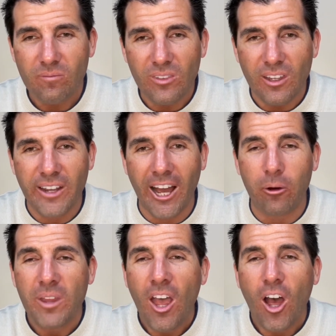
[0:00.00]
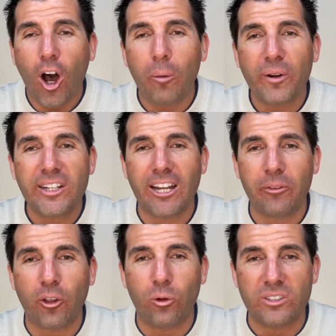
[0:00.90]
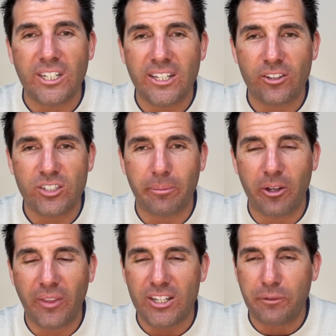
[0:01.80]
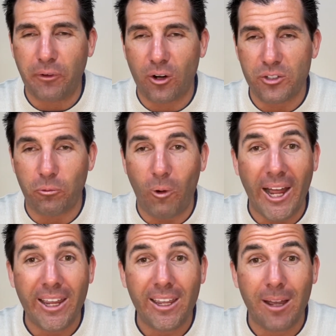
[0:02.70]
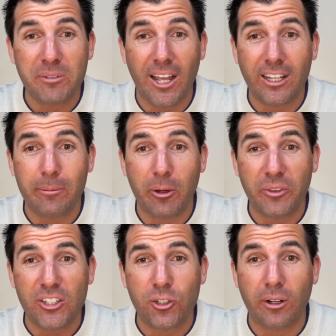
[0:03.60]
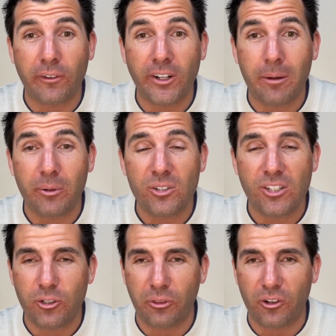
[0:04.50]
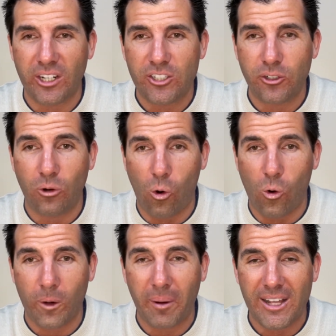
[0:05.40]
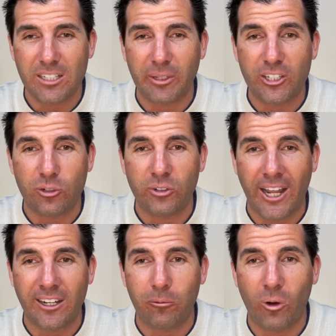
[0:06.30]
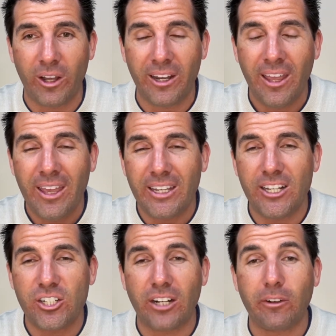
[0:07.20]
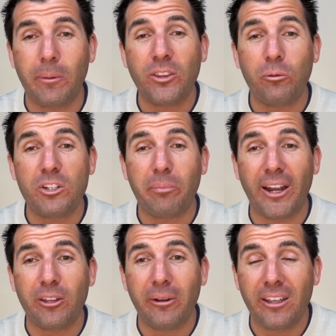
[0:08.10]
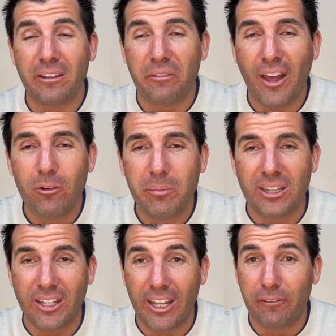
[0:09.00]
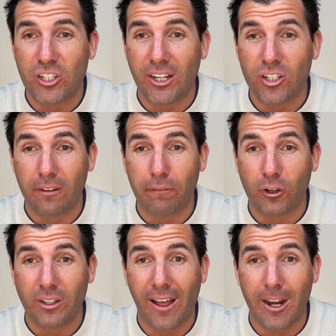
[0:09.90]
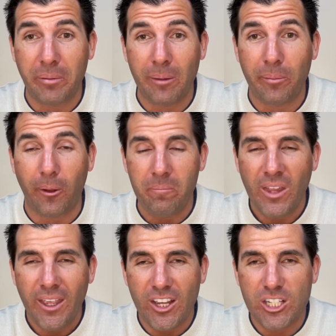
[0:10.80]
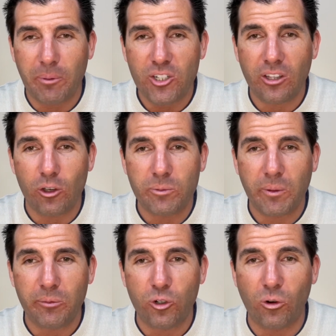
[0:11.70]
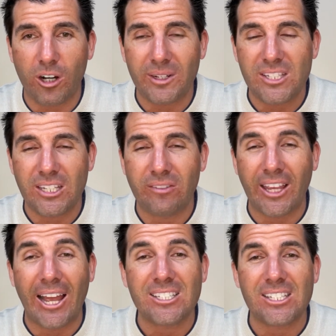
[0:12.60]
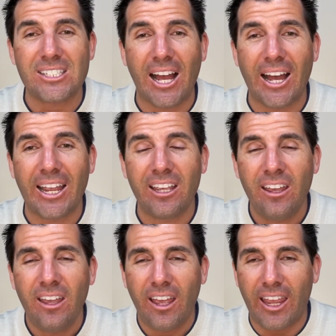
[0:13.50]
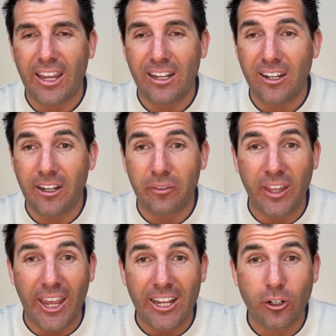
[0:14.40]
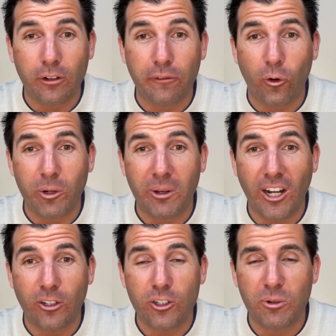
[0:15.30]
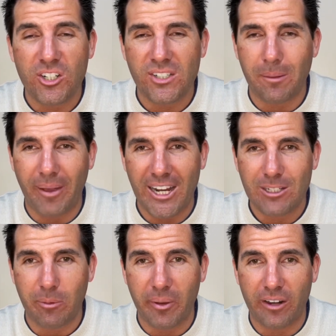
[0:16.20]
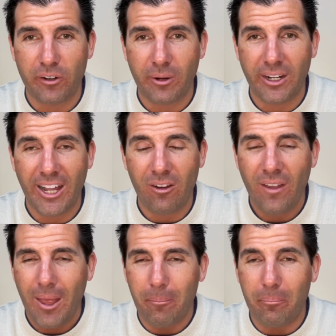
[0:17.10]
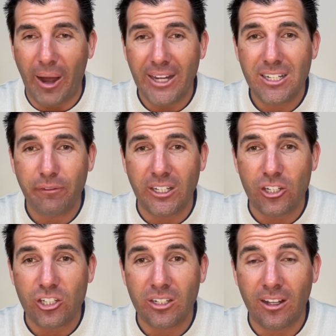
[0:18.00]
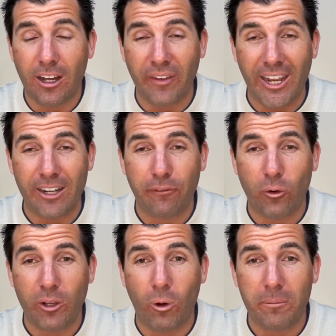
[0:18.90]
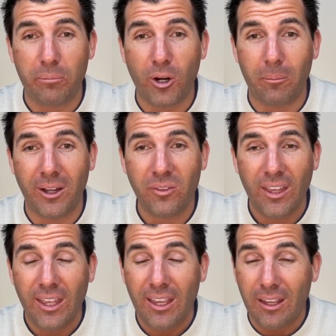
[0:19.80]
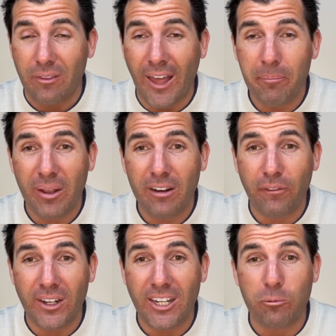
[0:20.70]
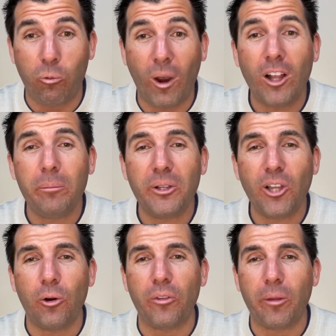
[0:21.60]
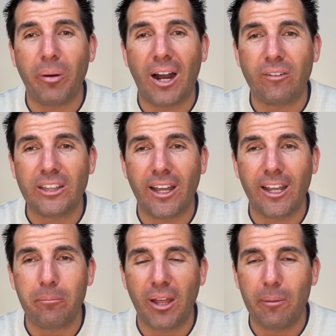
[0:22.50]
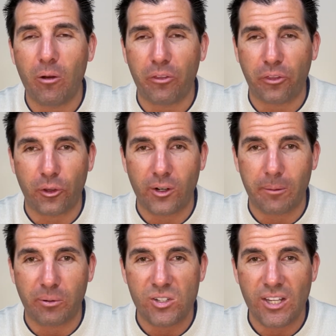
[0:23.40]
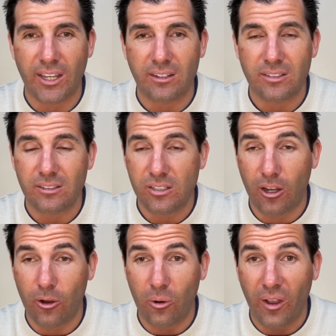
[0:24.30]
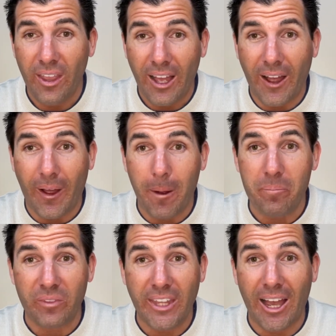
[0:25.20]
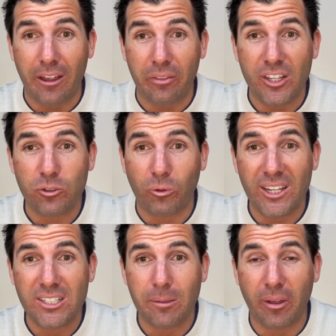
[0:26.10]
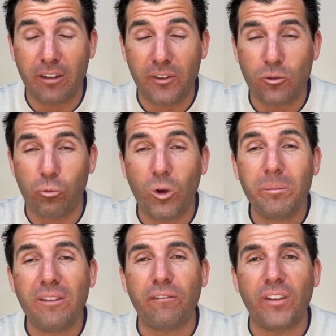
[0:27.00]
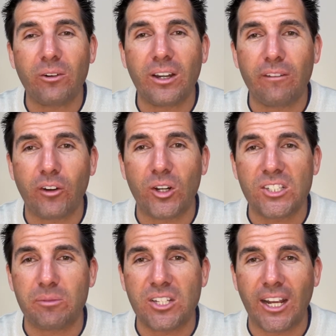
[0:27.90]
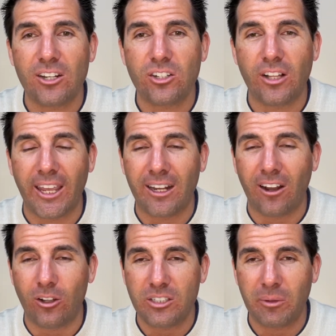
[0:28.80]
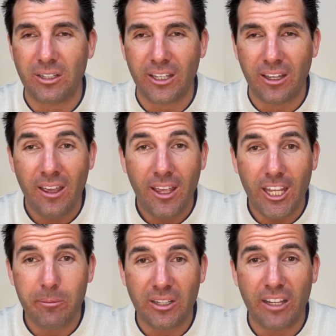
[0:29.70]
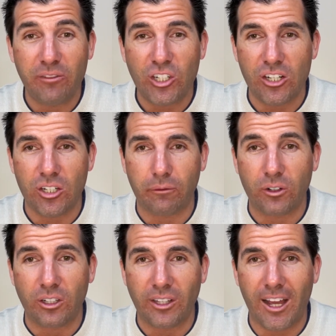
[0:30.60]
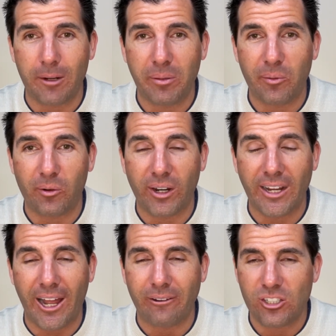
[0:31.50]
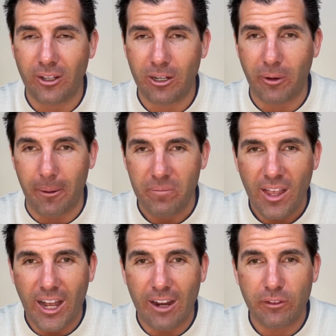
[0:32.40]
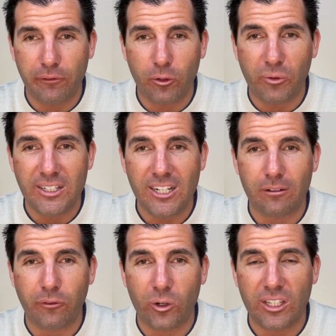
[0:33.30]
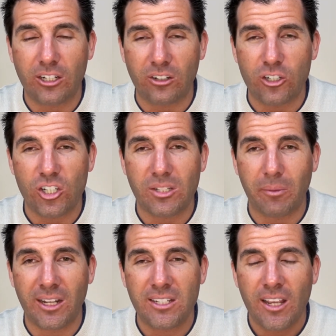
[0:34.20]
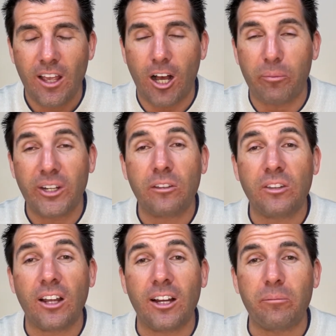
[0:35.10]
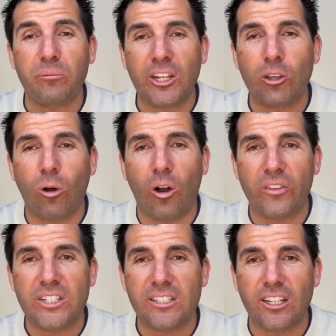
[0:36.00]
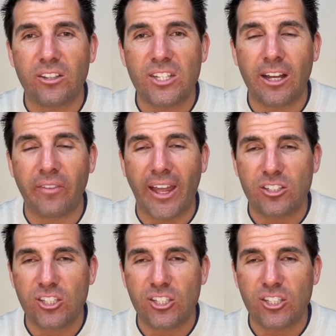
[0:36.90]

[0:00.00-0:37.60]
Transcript: Now, I'll break down the whole details about that as far as why I'm talking about these two different numbers, 232 or possibly 291 each and every month, which, by the way, that would be life-changing for a lot of people, especially those people who are receiving SSI and the $841, which is the maximum benefit right now. By definition of $841 per month, that benefit is well below the poverty line by about 30%. So yeah, this raise to benefits would be very, very substantial, and ultimately it'd be life-changing for a lot of people right now. So anyway, I have the full breakdown for you here in just a minute. I'll bring you all the details on that.